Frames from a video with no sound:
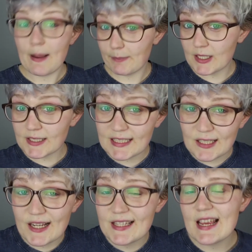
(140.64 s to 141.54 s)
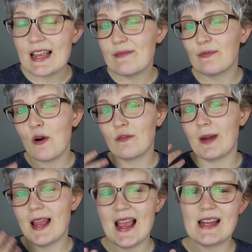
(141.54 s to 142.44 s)
And because this idea involved
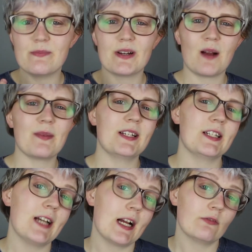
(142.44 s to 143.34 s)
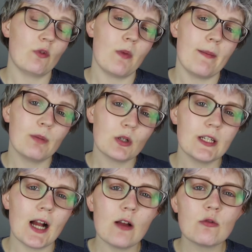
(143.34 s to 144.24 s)
my head becoming detached from my
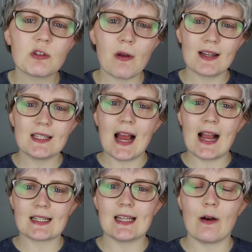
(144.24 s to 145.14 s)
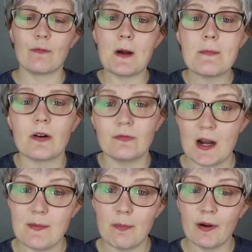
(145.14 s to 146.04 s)
body, I also had to act out frame by frame a